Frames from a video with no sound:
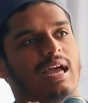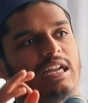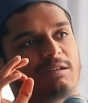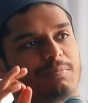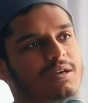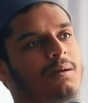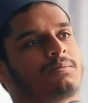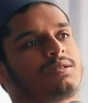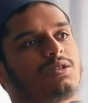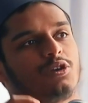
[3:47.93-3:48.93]
And he
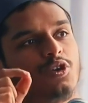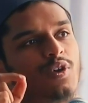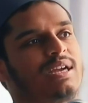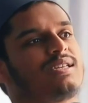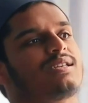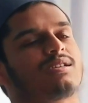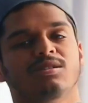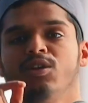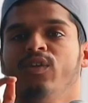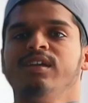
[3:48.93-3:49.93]
becomes the
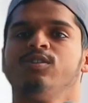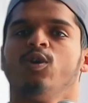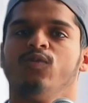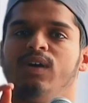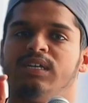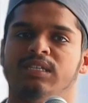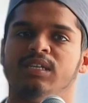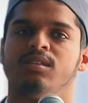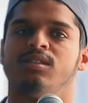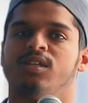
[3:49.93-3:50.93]
greatest narrator of
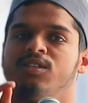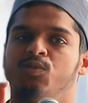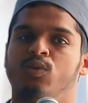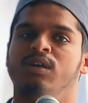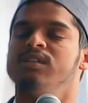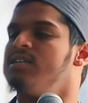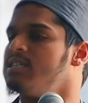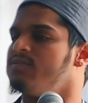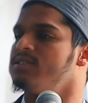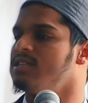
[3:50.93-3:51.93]
hadith that the world
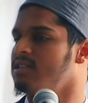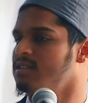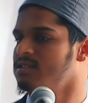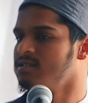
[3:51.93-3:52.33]
has ever seen.